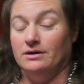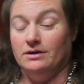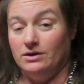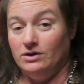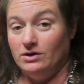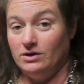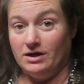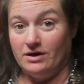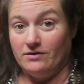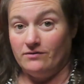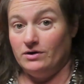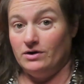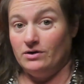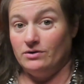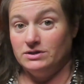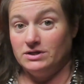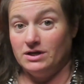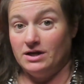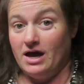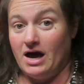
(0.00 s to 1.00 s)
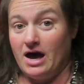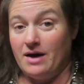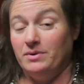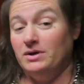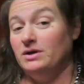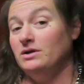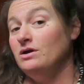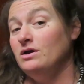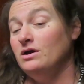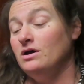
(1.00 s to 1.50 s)
you never know what's going to
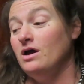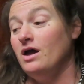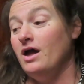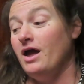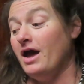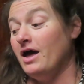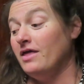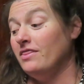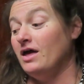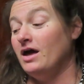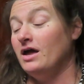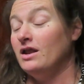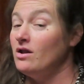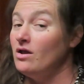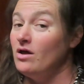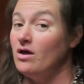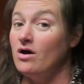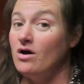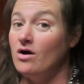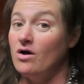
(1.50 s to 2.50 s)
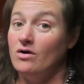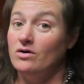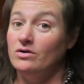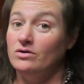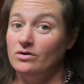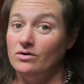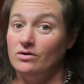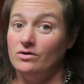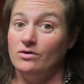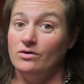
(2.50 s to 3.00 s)
happen. And then
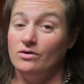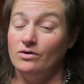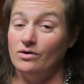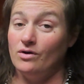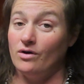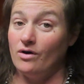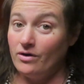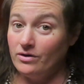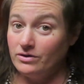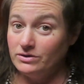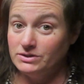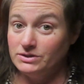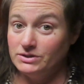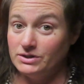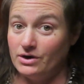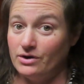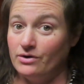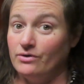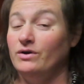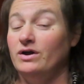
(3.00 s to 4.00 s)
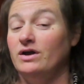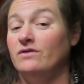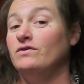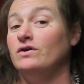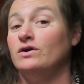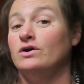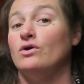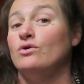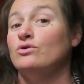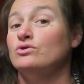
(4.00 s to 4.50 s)
also, if
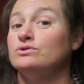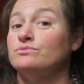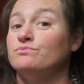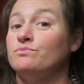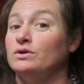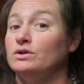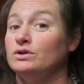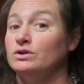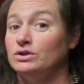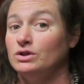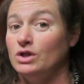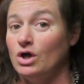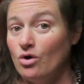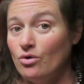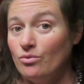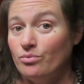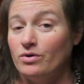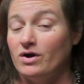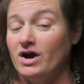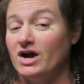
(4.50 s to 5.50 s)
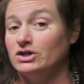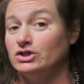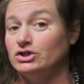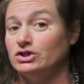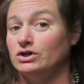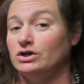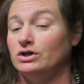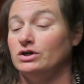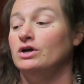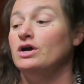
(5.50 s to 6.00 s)
it goes below
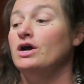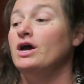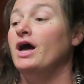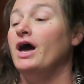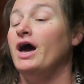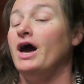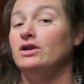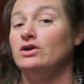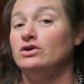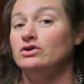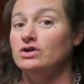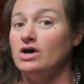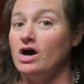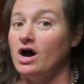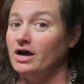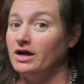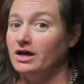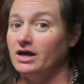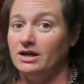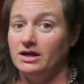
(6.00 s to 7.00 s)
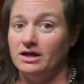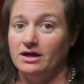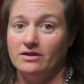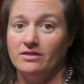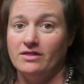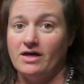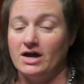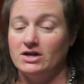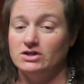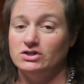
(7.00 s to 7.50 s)
pressure and you're not getting
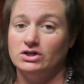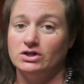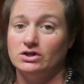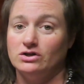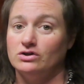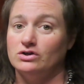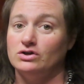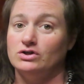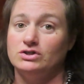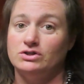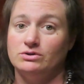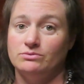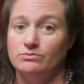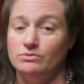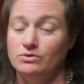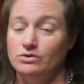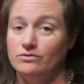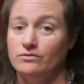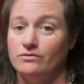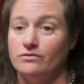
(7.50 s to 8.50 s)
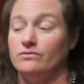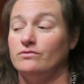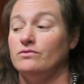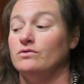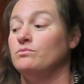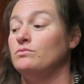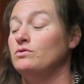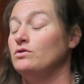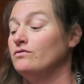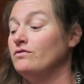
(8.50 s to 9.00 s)
that jiggler to
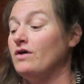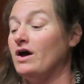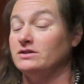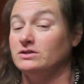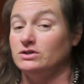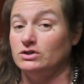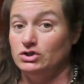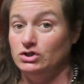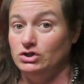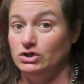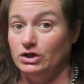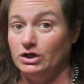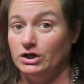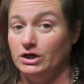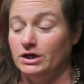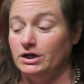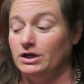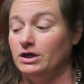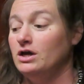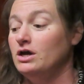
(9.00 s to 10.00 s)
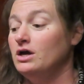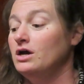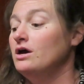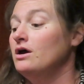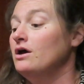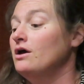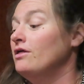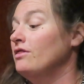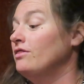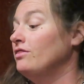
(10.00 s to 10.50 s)
move as it should,
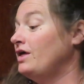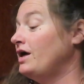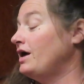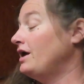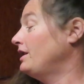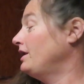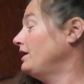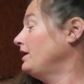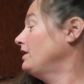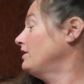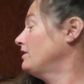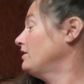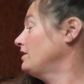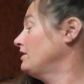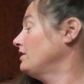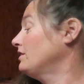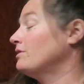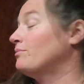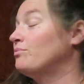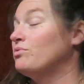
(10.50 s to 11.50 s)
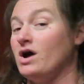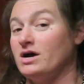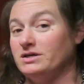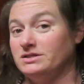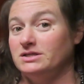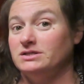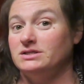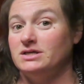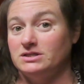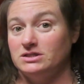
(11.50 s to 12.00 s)
then the
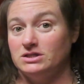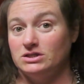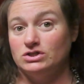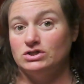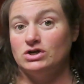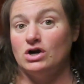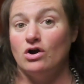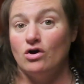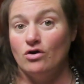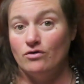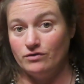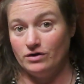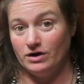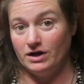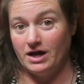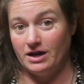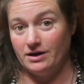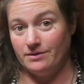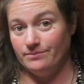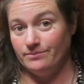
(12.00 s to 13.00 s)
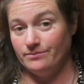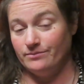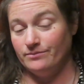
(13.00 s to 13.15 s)
process has to start over again.